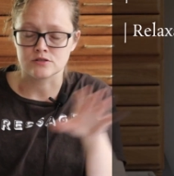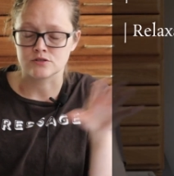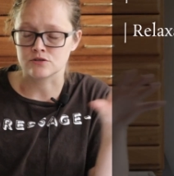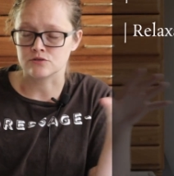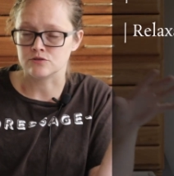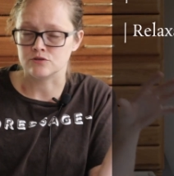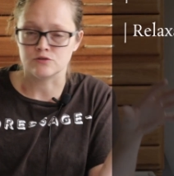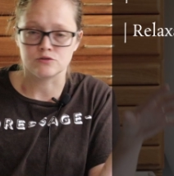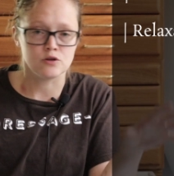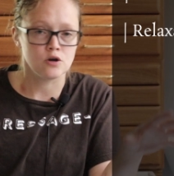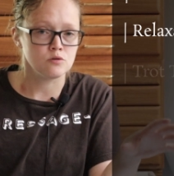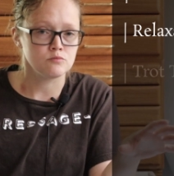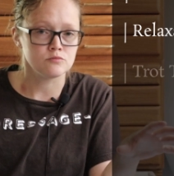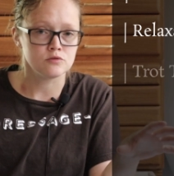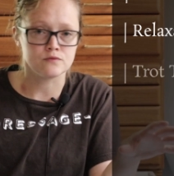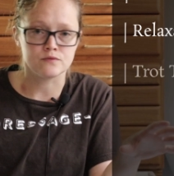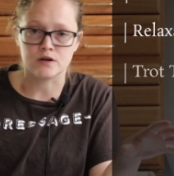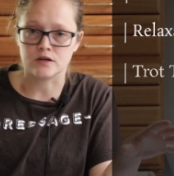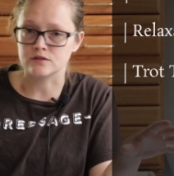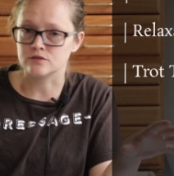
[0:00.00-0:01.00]
So you don't
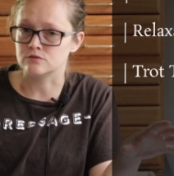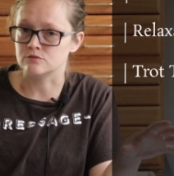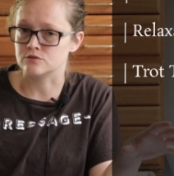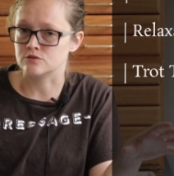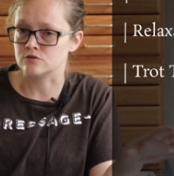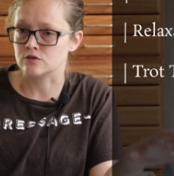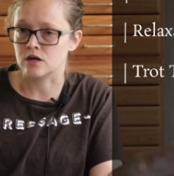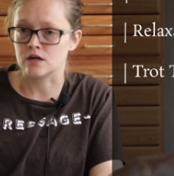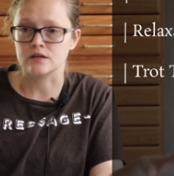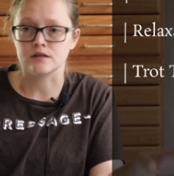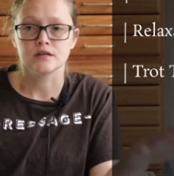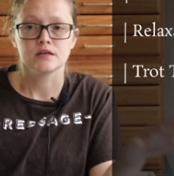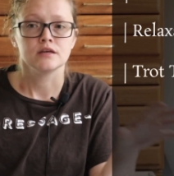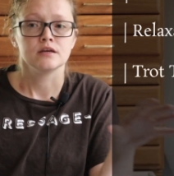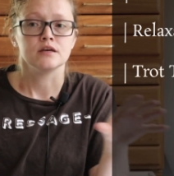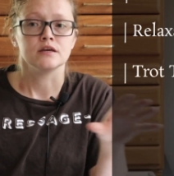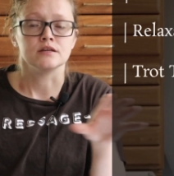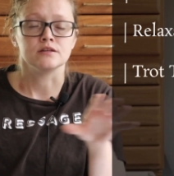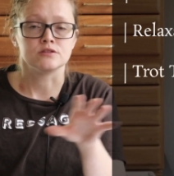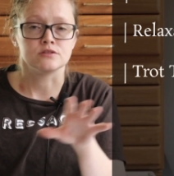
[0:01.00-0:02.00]
move on to a trot
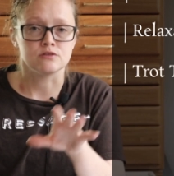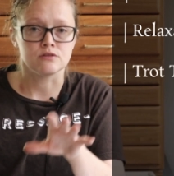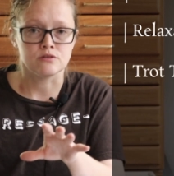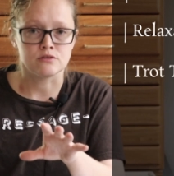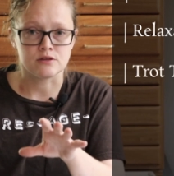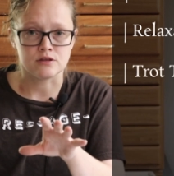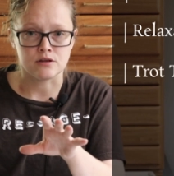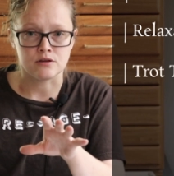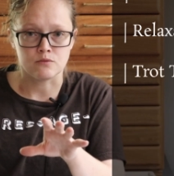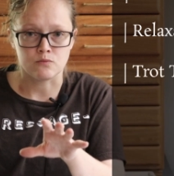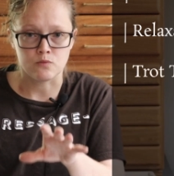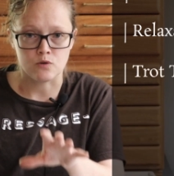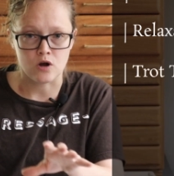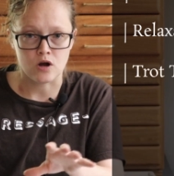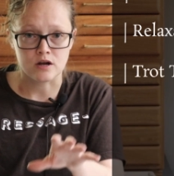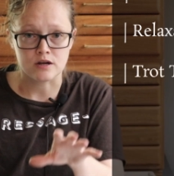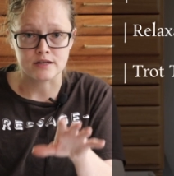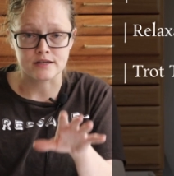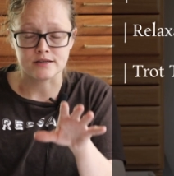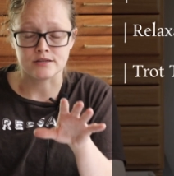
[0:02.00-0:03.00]
until the
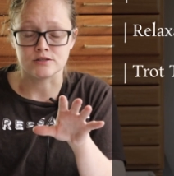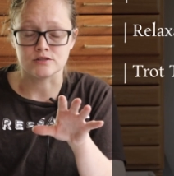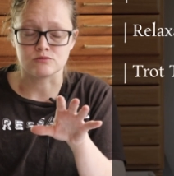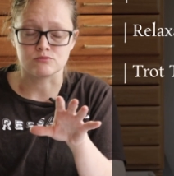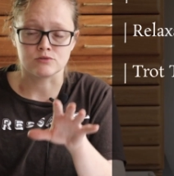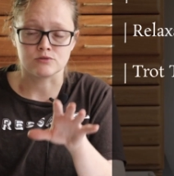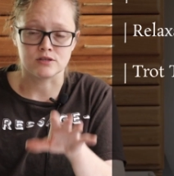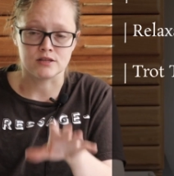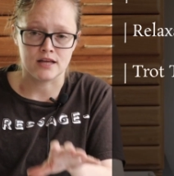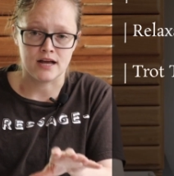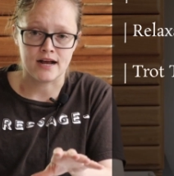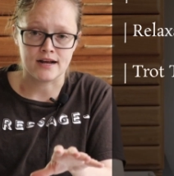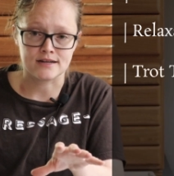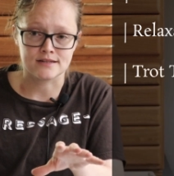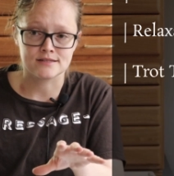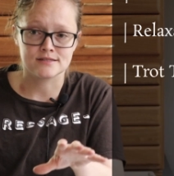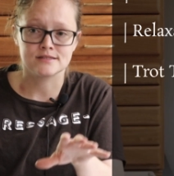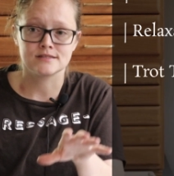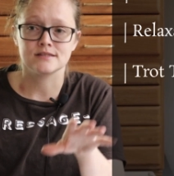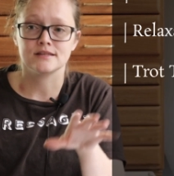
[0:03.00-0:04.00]
walk is
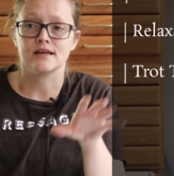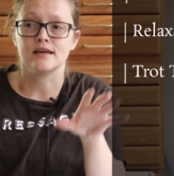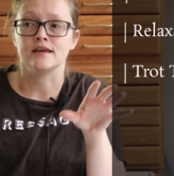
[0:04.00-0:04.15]
relaxed